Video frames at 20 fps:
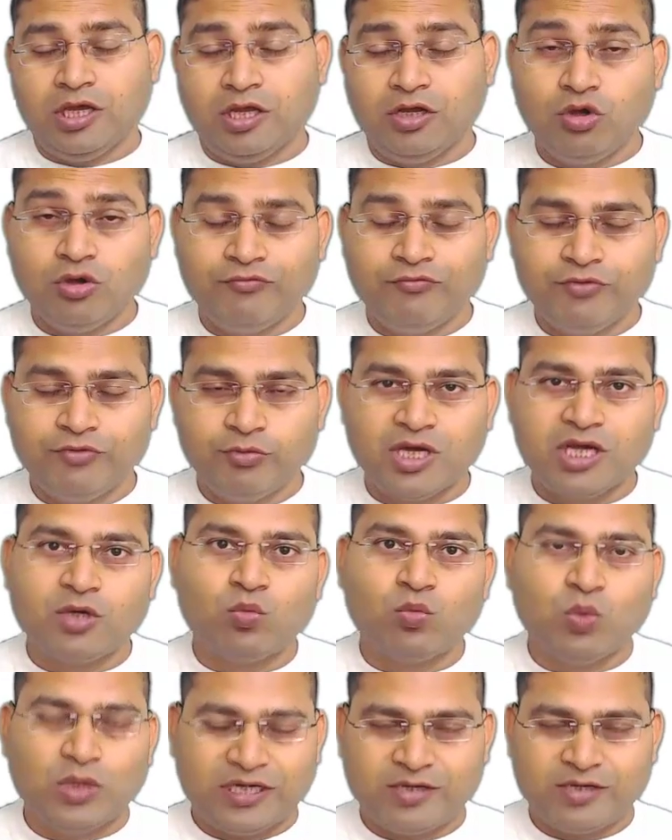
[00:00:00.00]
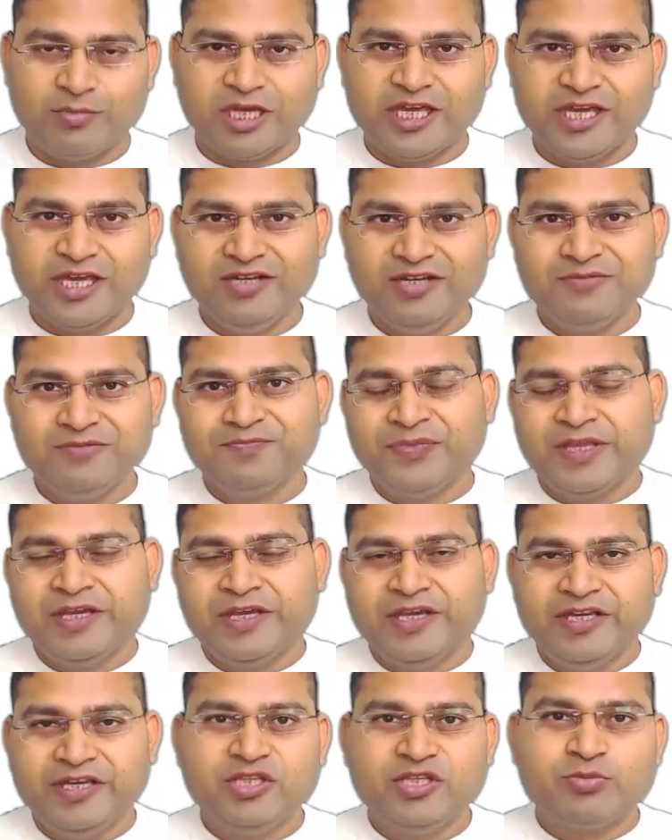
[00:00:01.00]
Hello everyone, welcome again.
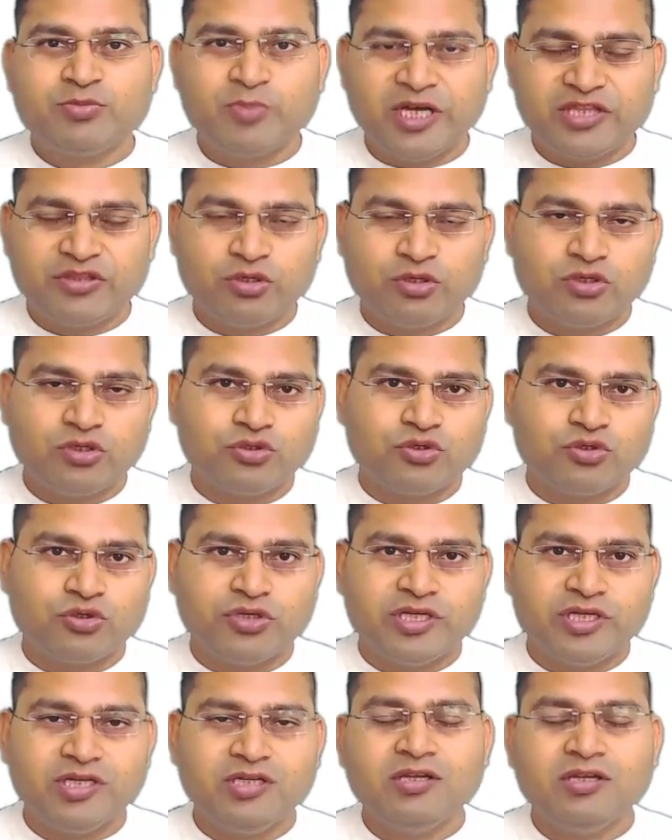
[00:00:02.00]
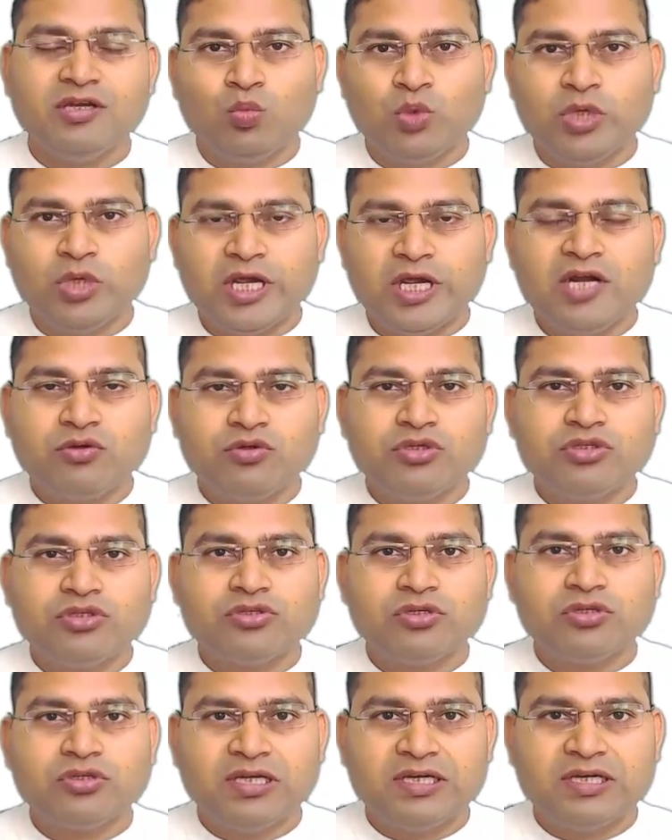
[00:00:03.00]
In this Python tutorial, we are going
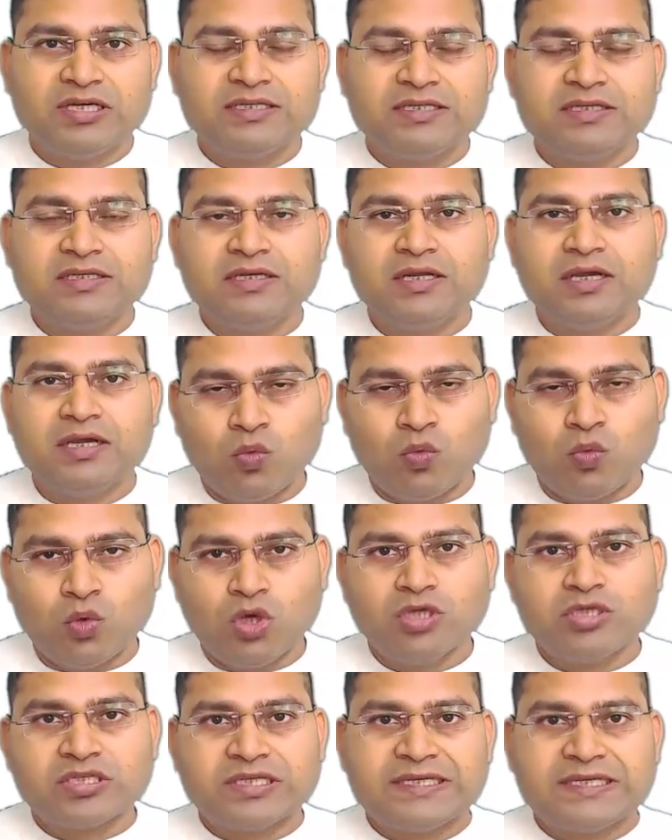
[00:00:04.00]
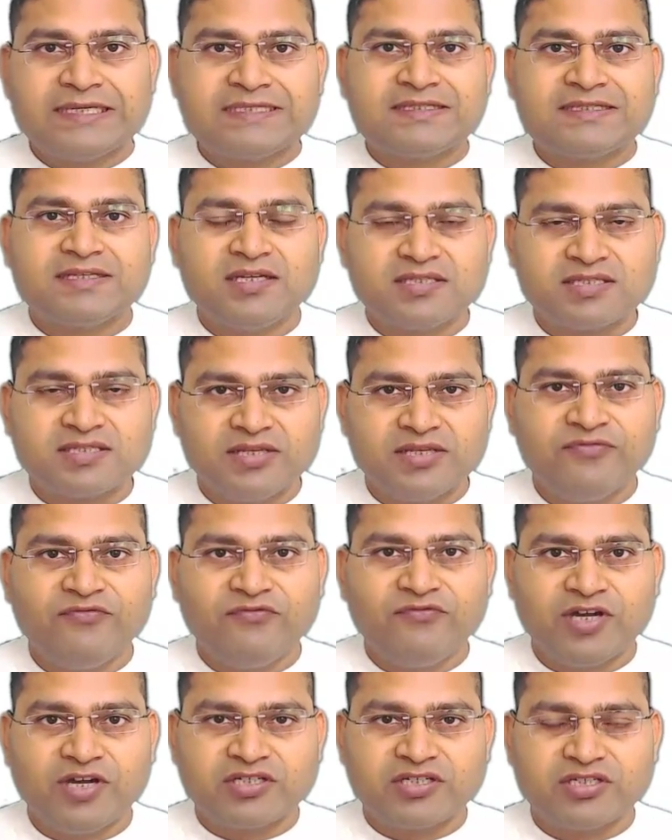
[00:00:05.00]
to learn what is
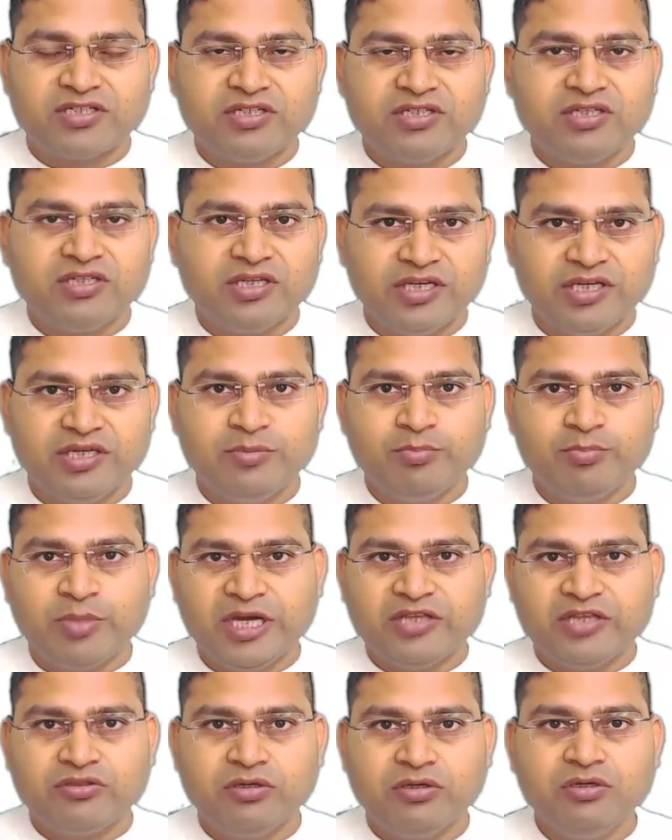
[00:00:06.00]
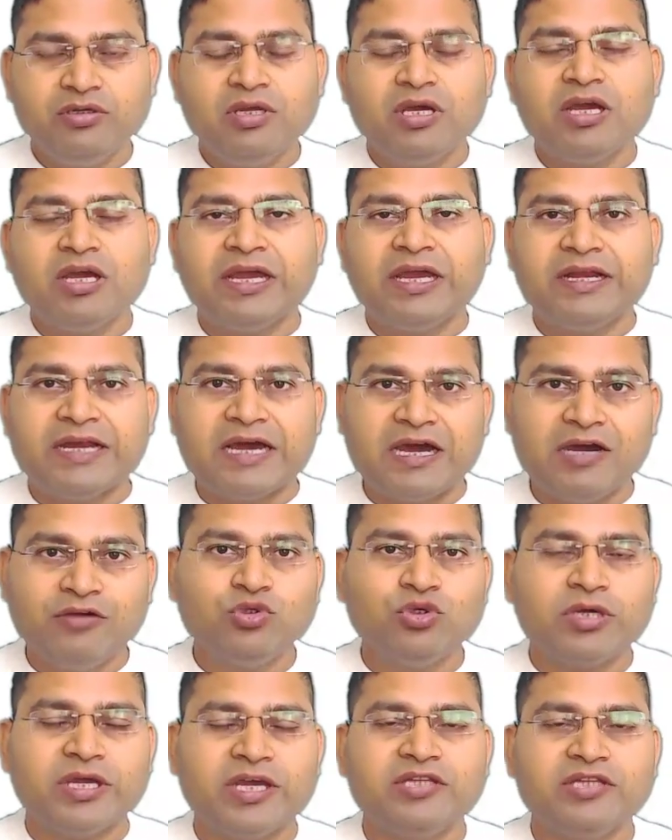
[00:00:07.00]
zip function in Python and how
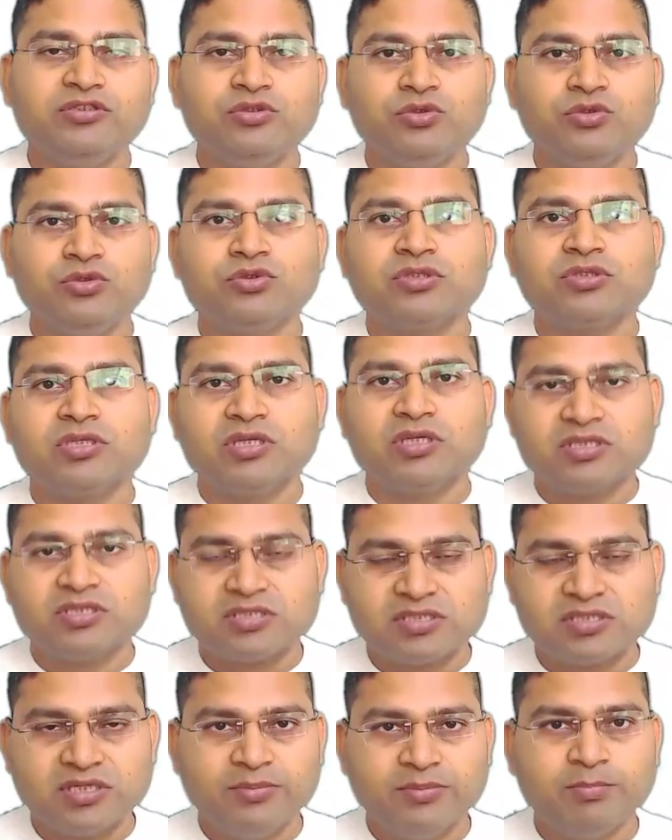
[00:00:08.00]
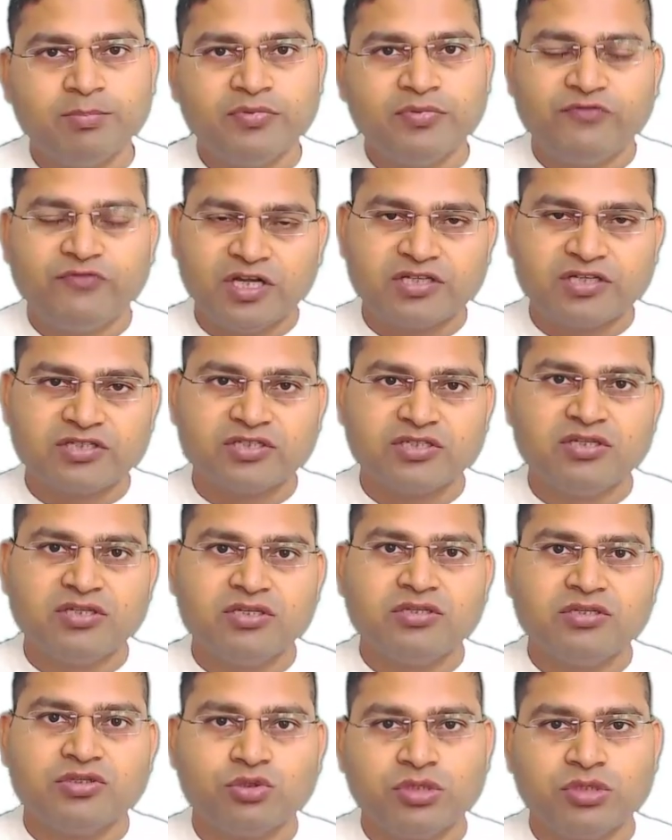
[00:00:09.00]
you can use zip
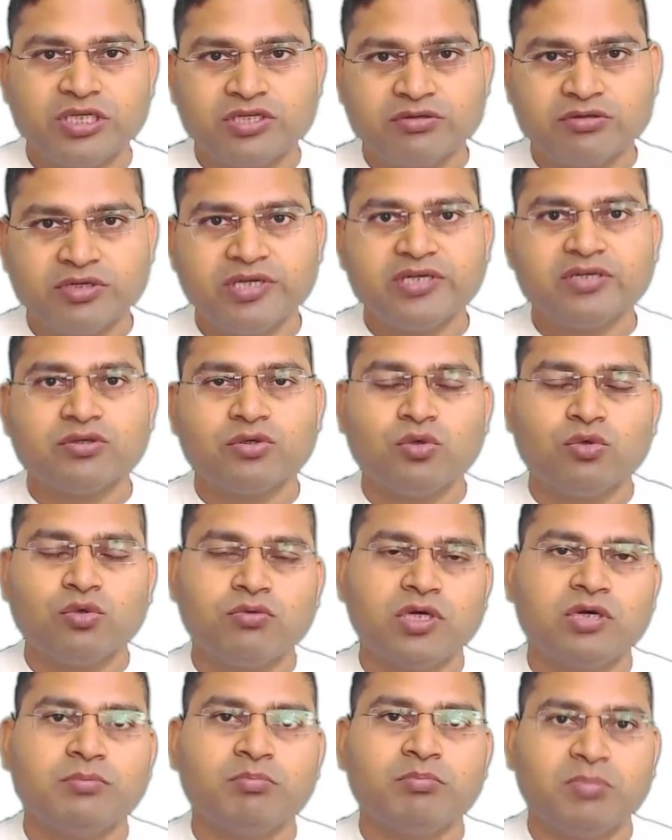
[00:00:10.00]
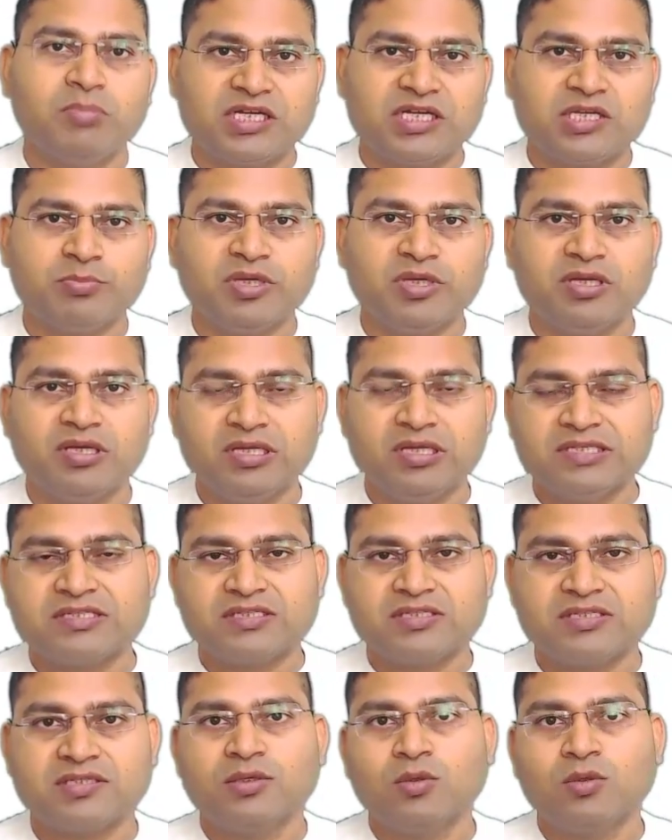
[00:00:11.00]
function to iterate over multiple
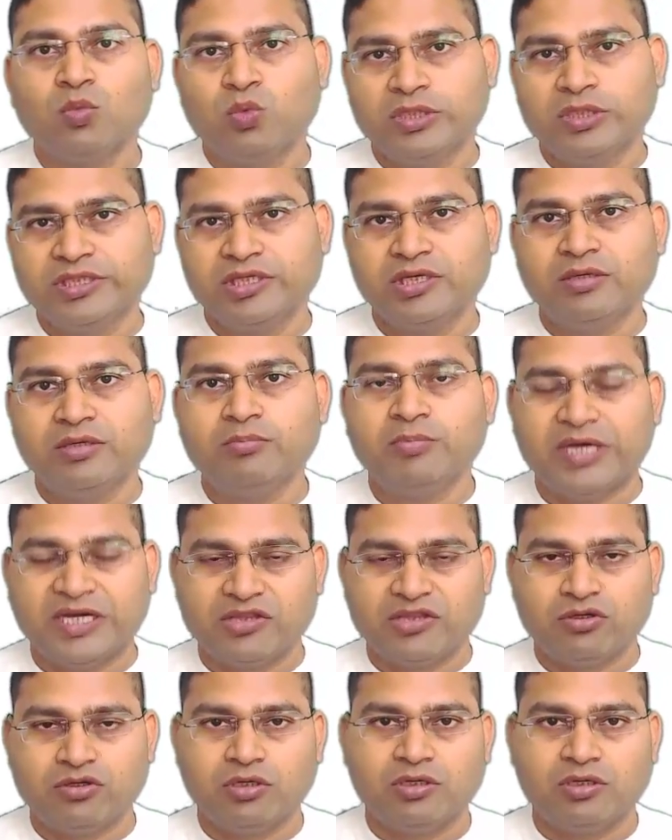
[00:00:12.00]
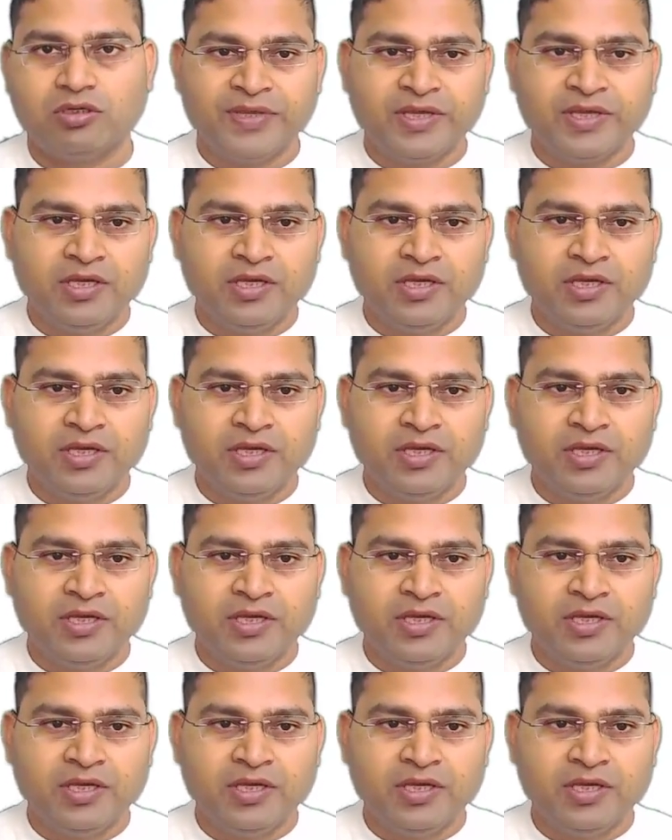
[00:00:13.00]
lists within Python.